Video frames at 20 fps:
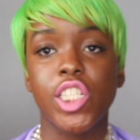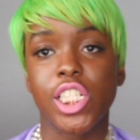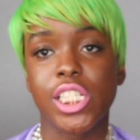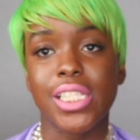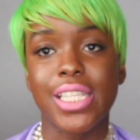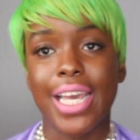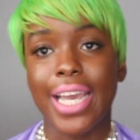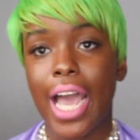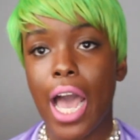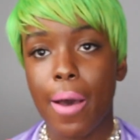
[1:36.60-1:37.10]

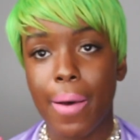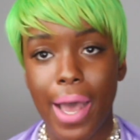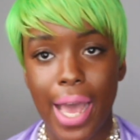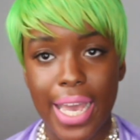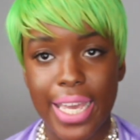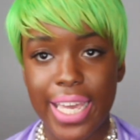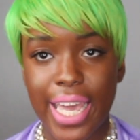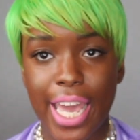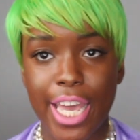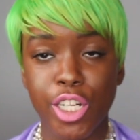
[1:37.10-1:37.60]
just like how
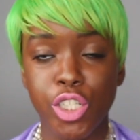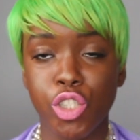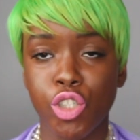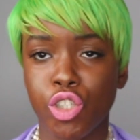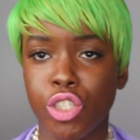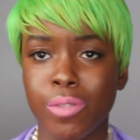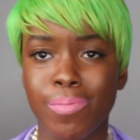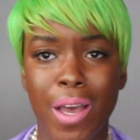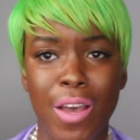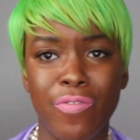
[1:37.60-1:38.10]
I can't
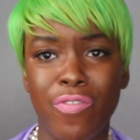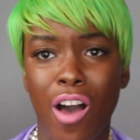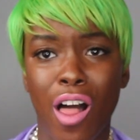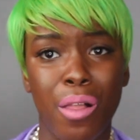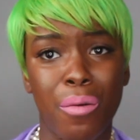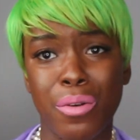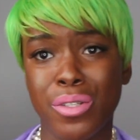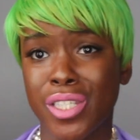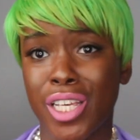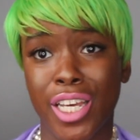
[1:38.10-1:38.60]
choose, my
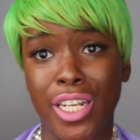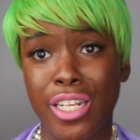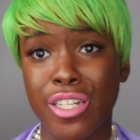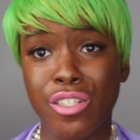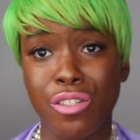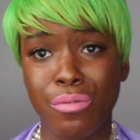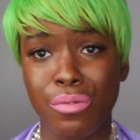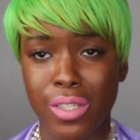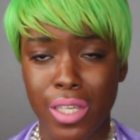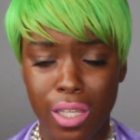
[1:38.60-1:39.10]
followers couldn't
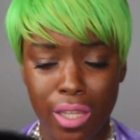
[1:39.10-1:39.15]
choose